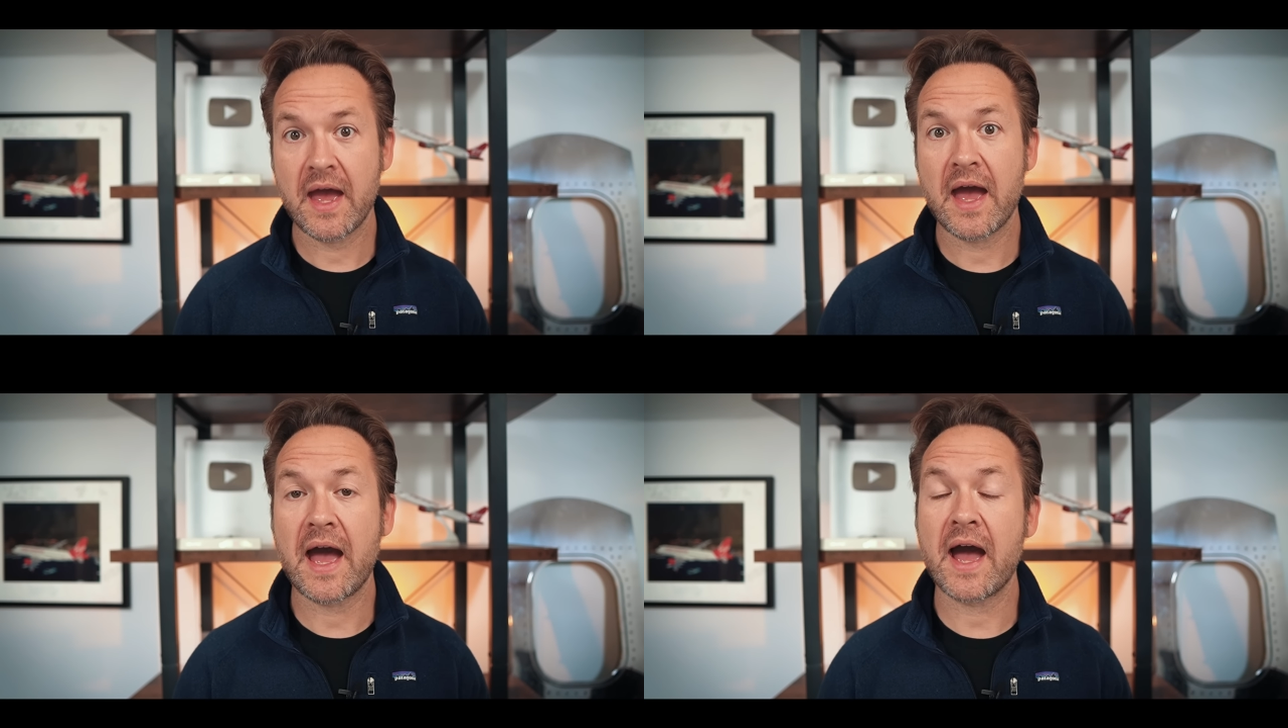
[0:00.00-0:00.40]

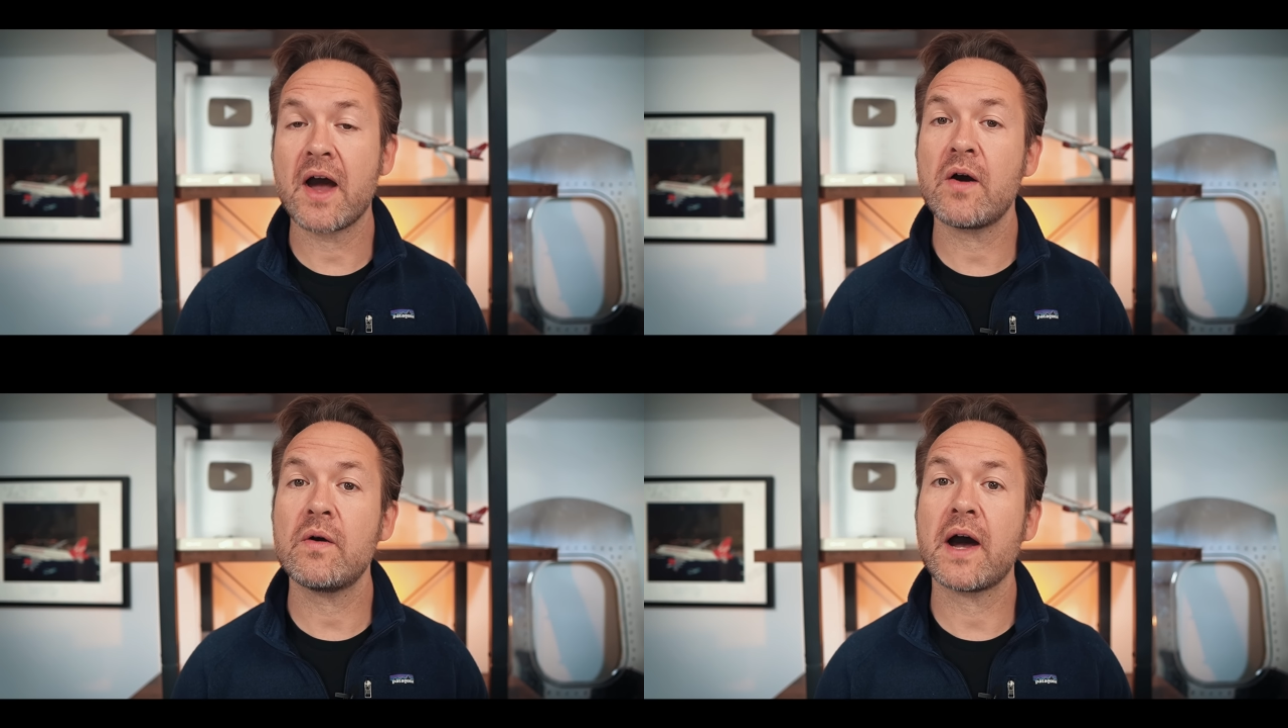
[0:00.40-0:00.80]

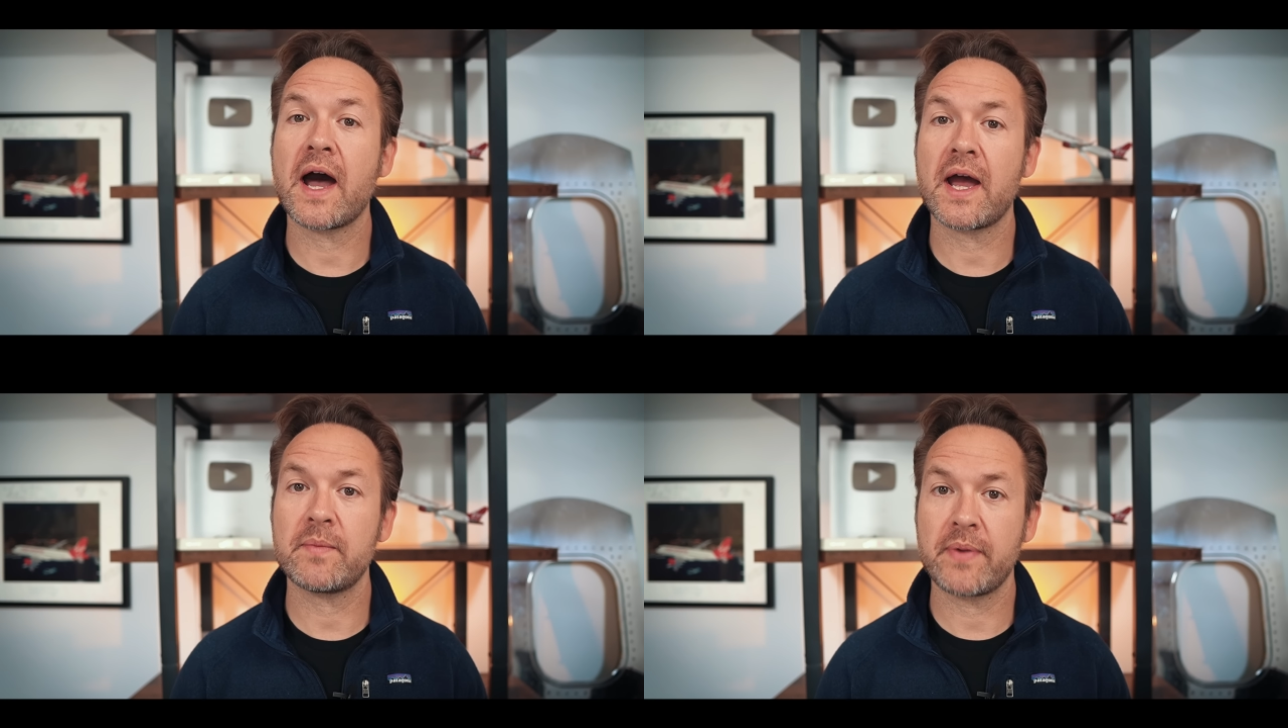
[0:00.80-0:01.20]
How
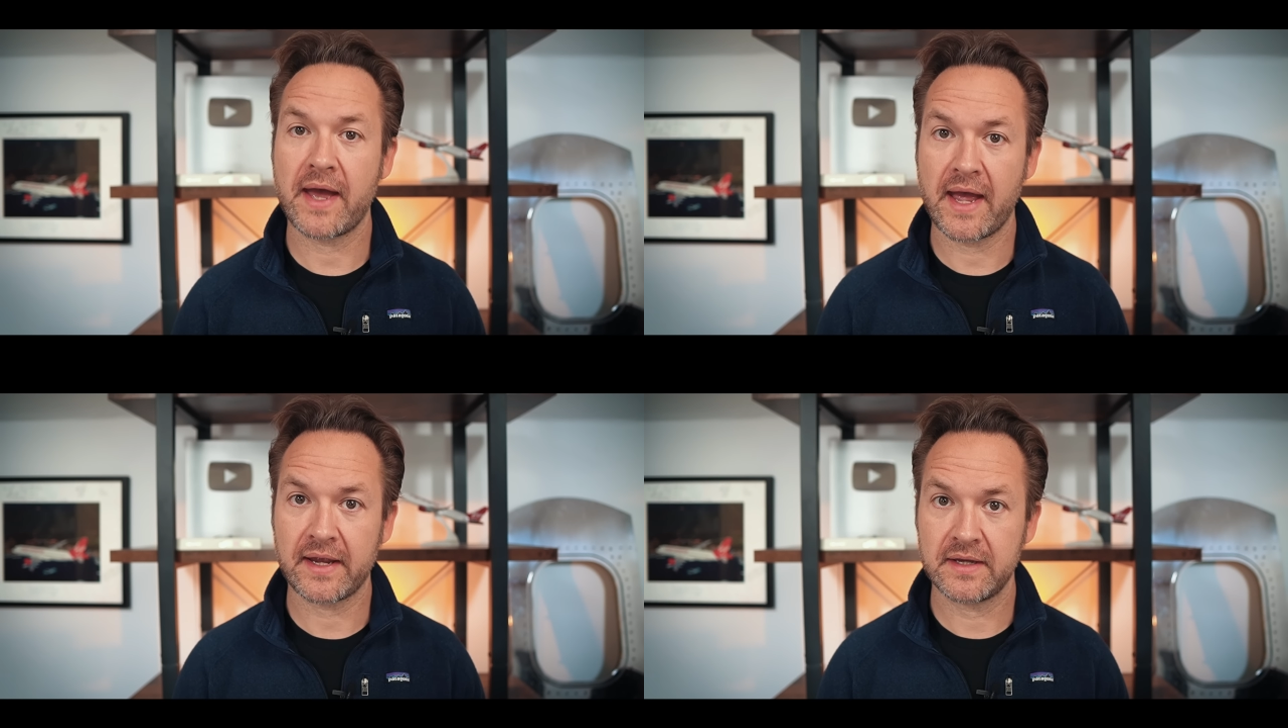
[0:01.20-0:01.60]
I
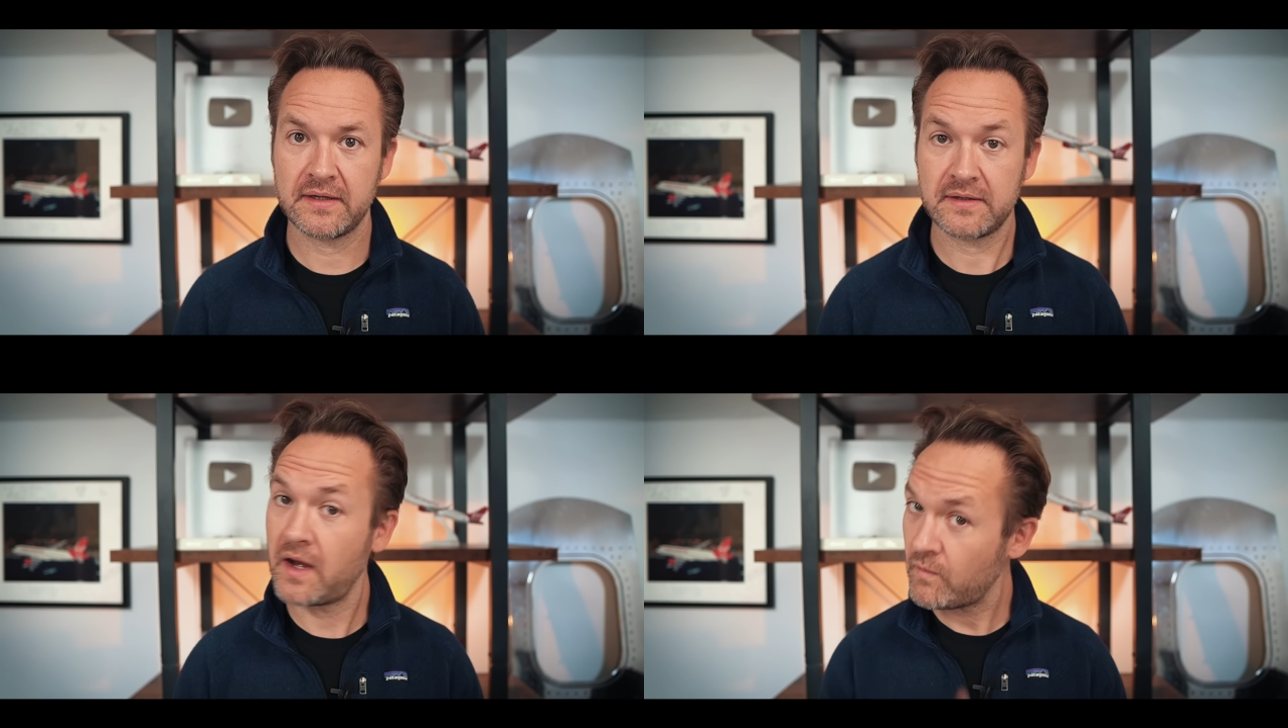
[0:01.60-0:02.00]
pack.
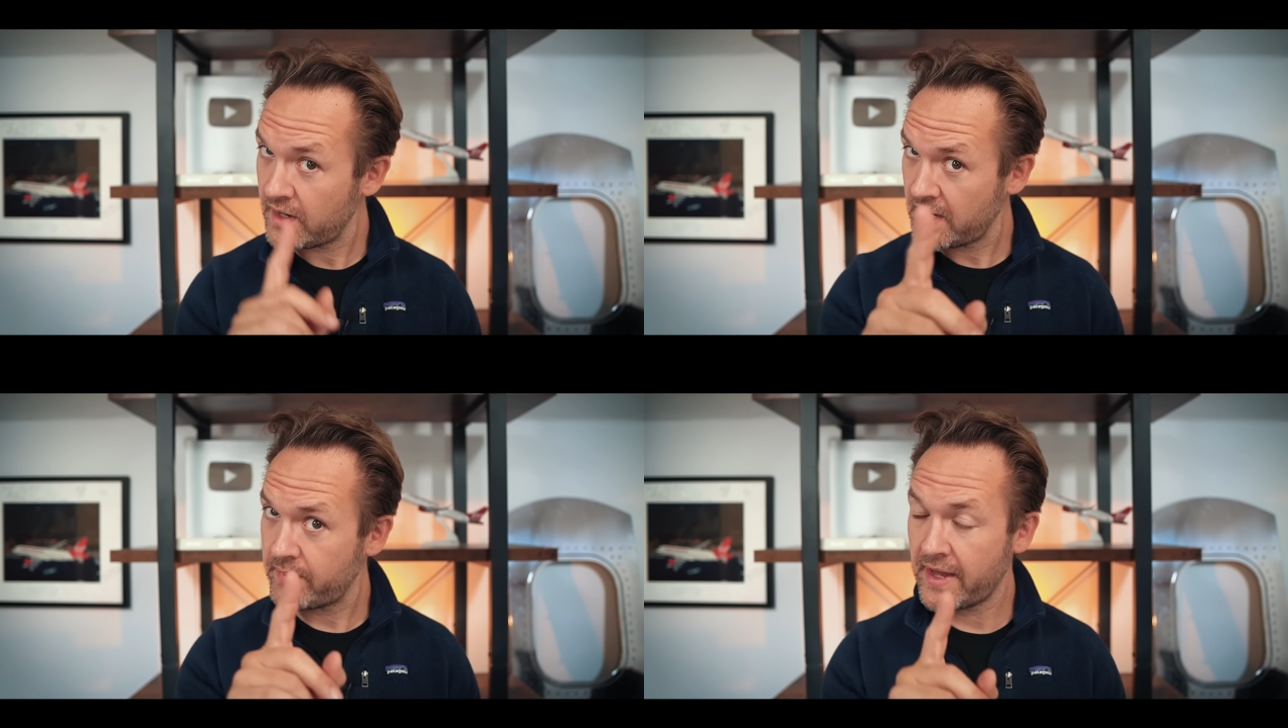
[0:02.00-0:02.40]
Not
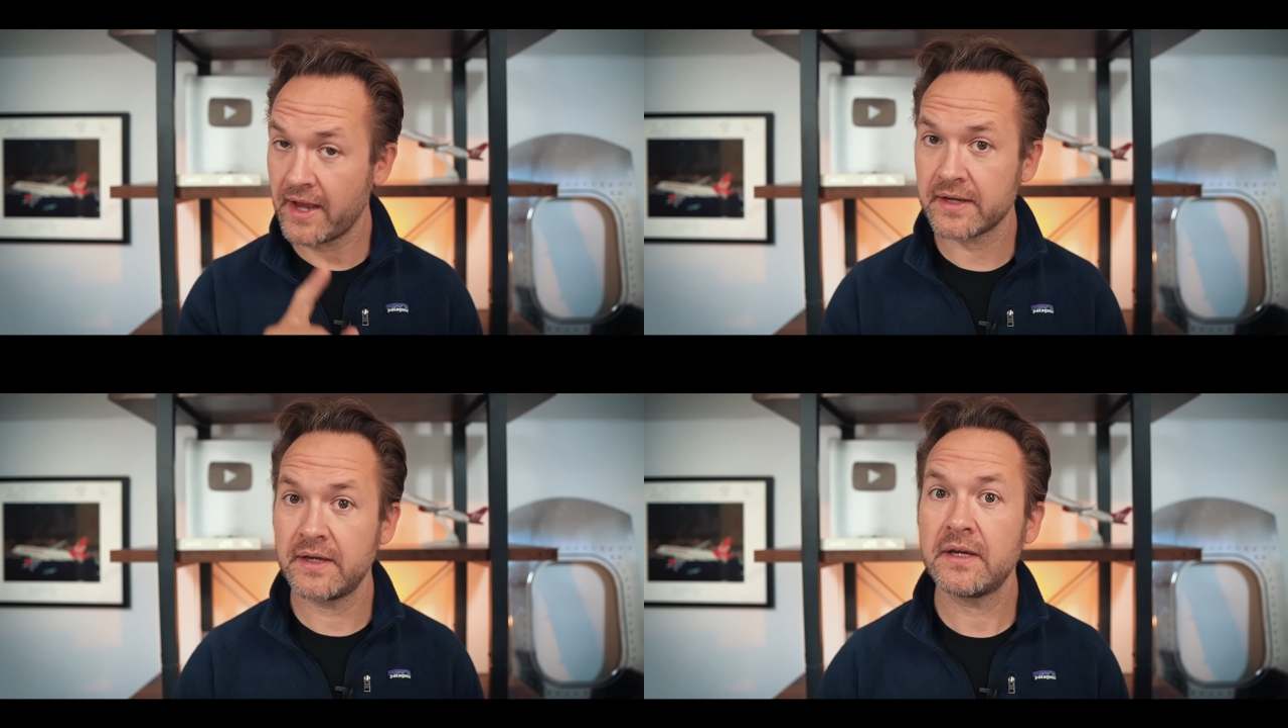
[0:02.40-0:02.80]
what I
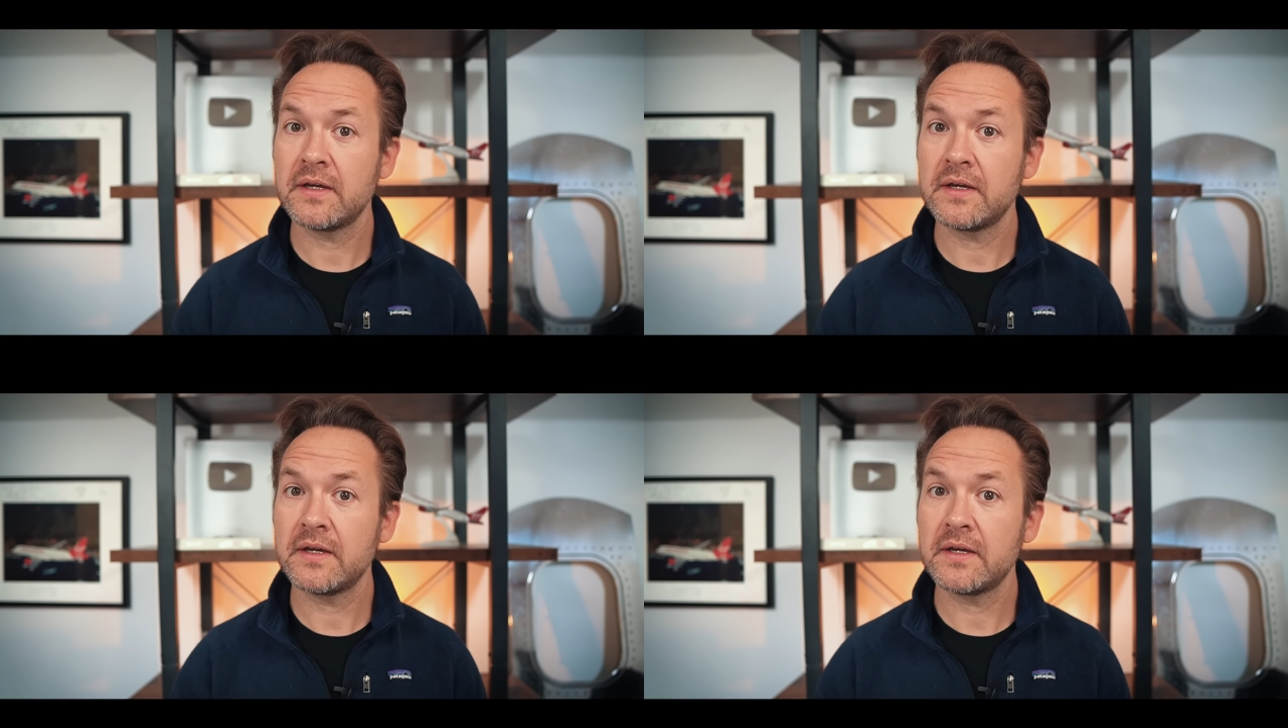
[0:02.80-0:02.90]
pack.